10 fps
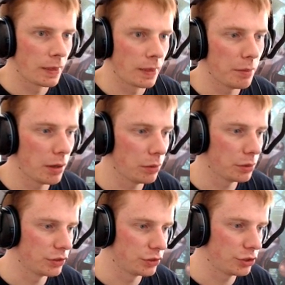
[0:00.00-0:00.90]
I might
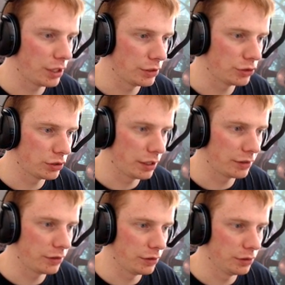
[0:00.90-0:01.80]
want to just change
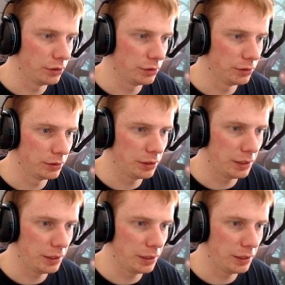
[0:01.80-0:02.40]
like the